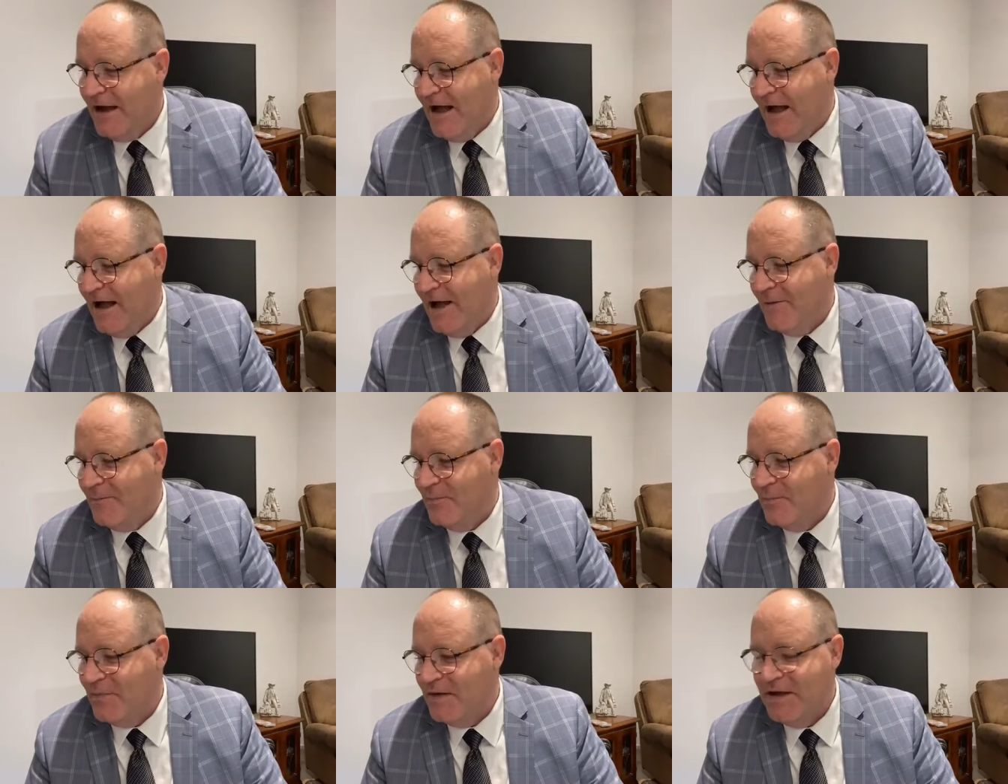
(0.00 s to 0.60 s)

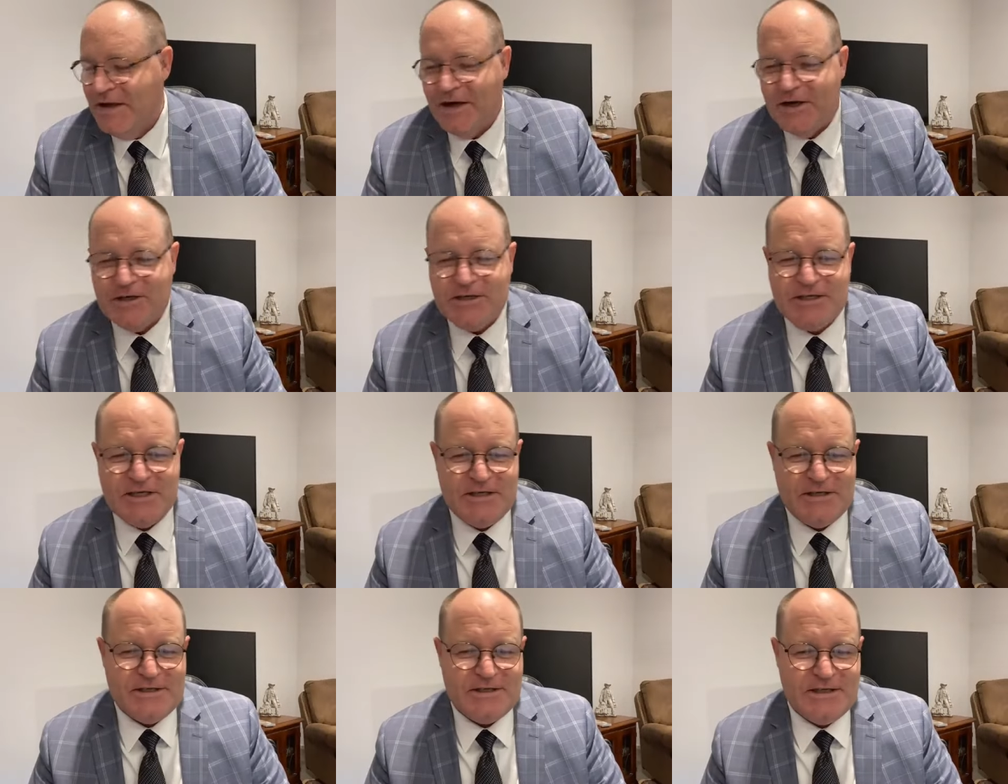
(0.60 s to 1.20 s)
Um, you know,
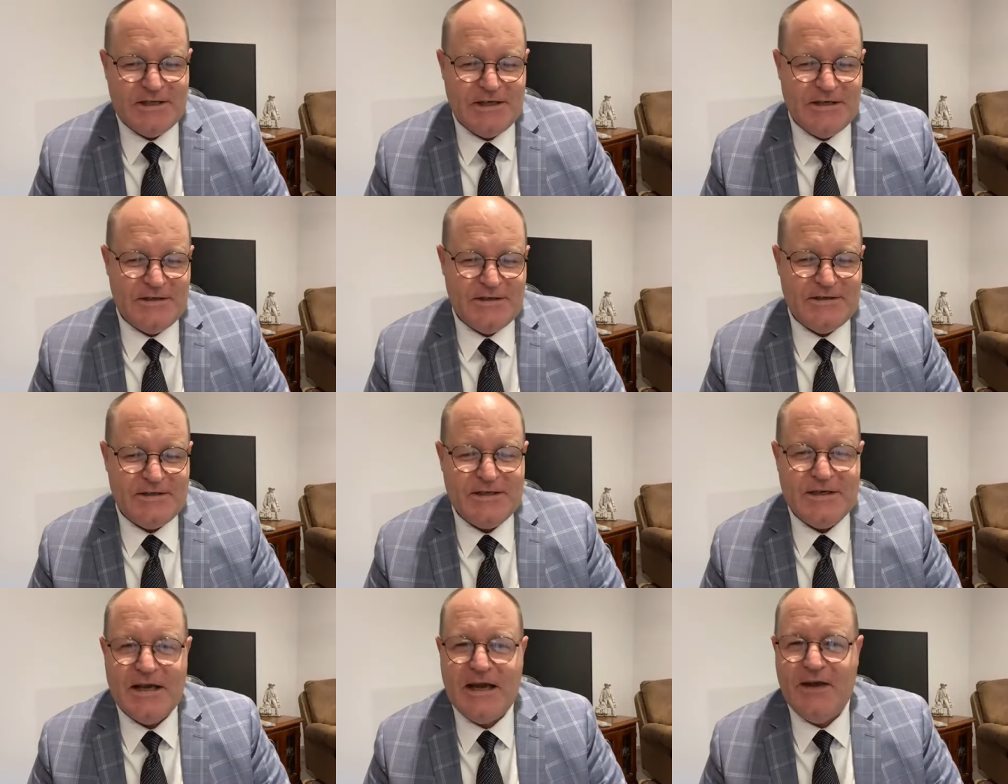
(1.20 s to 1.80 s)
she, she,
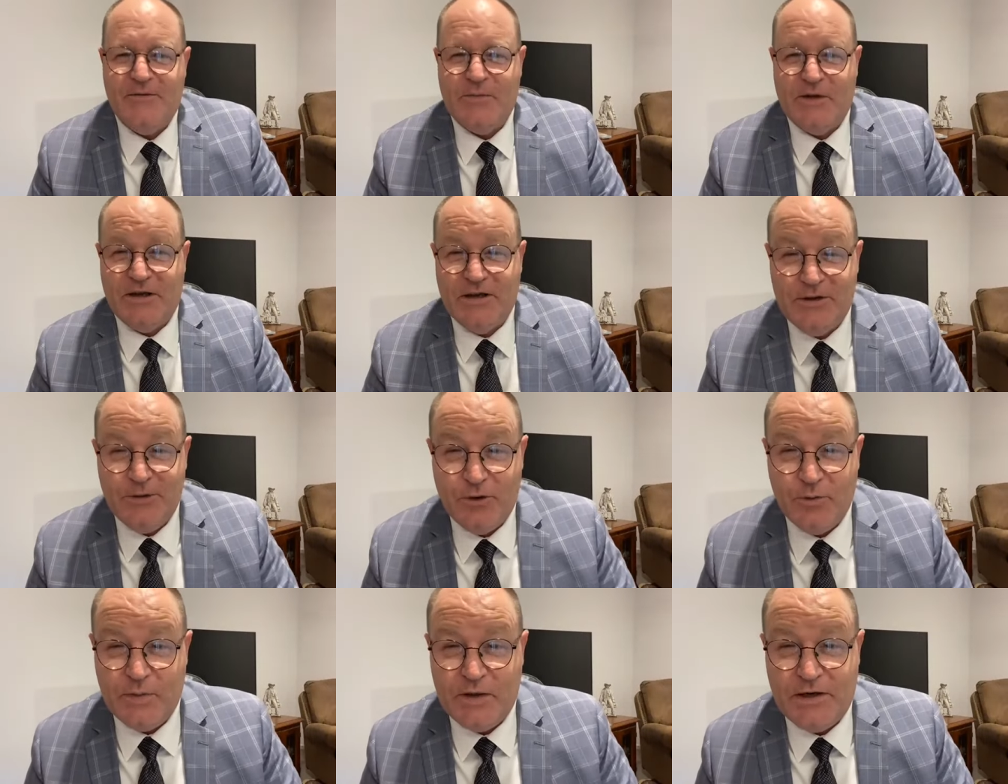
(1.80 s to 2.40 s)
she gave me a
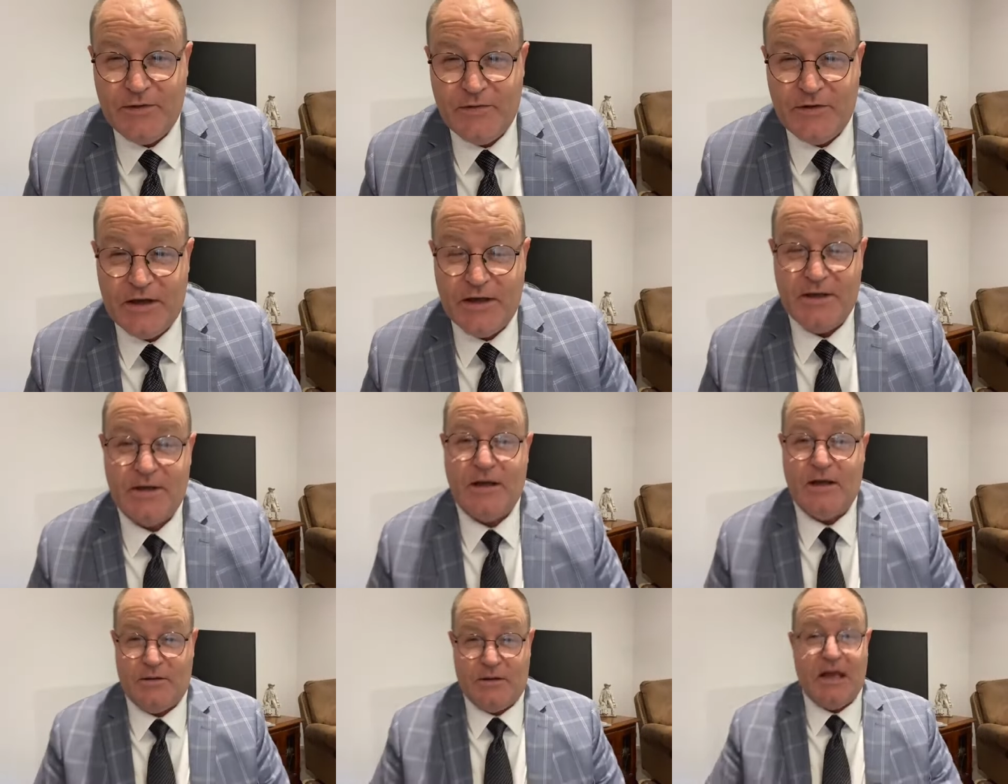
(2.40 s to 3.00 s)
little bit of
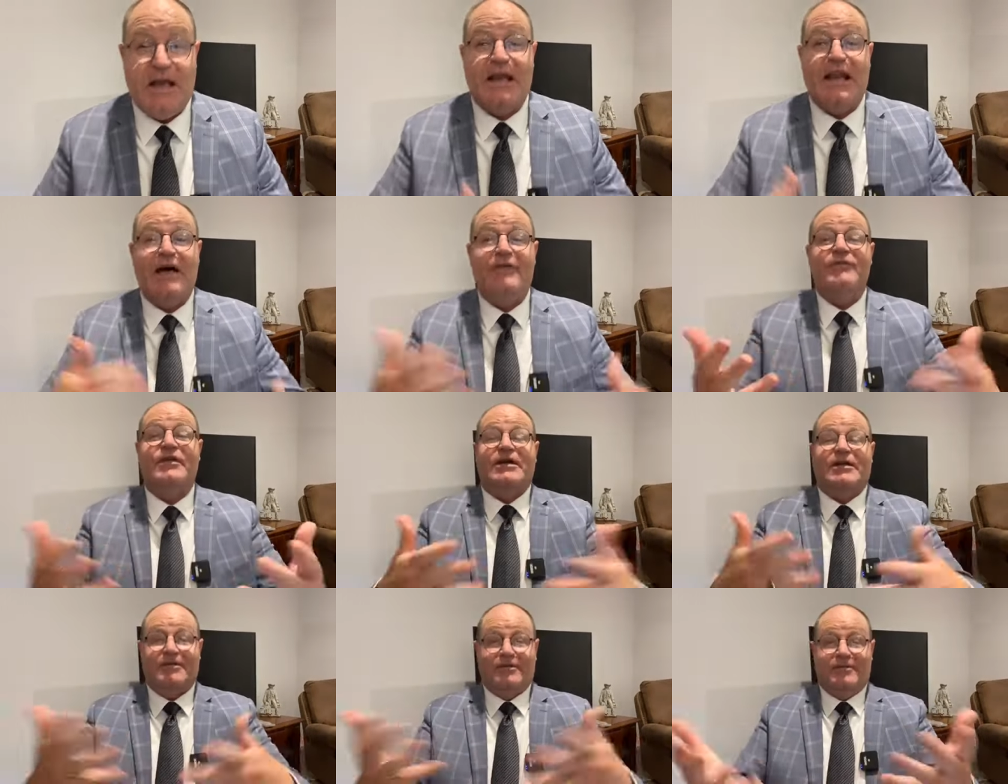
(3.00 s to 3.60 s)
a, a
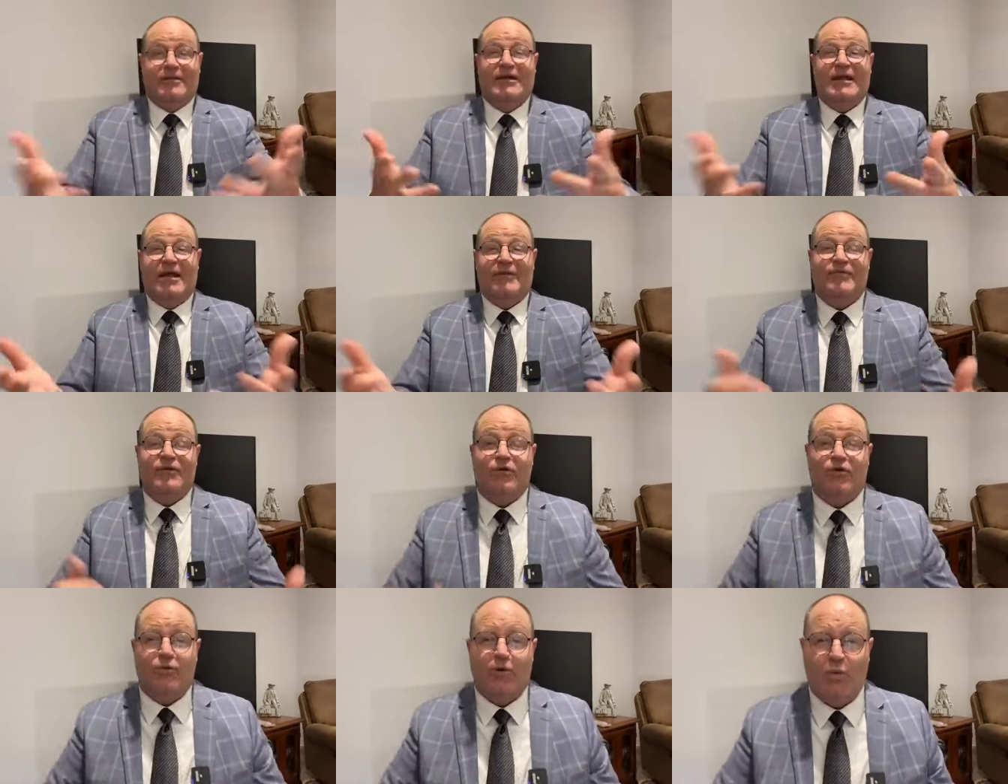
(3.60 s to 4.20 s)
loving,
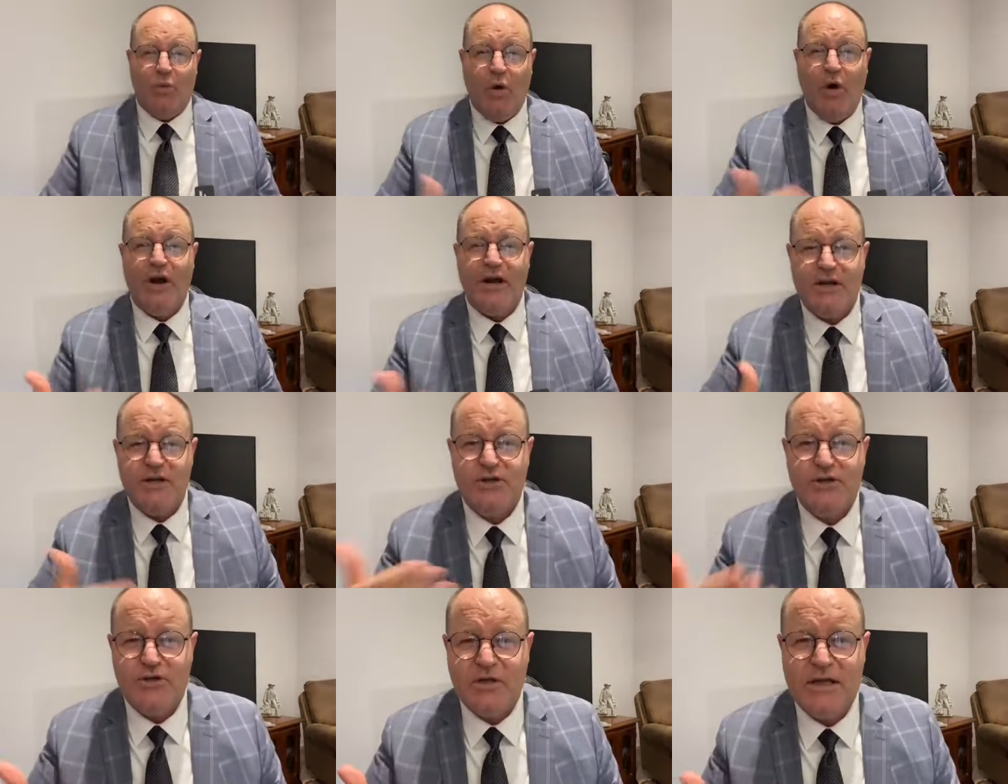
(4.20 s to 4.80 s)
loving bit. Why
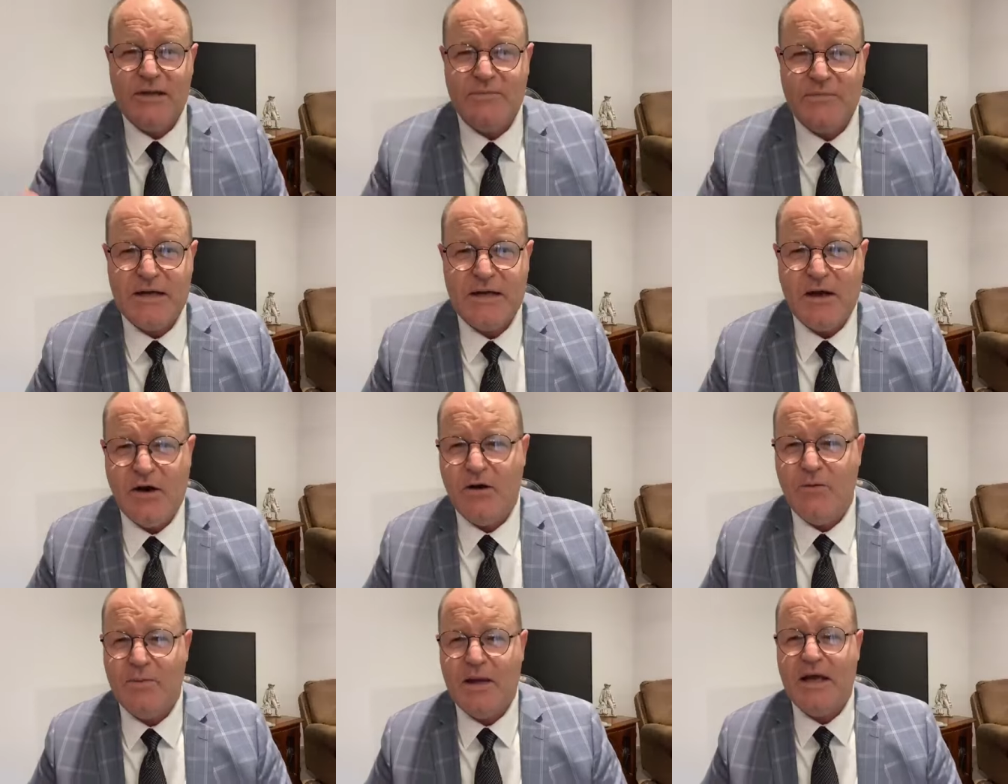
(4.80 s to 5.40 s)
didn't you let me
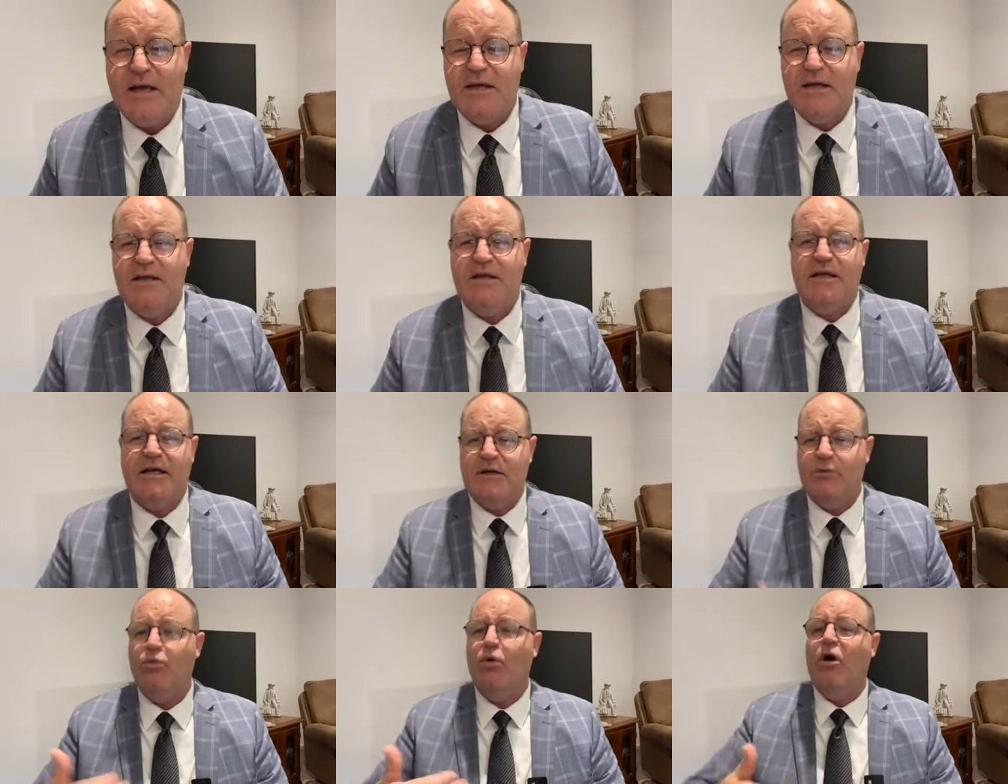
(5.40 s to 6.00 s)
know about your need?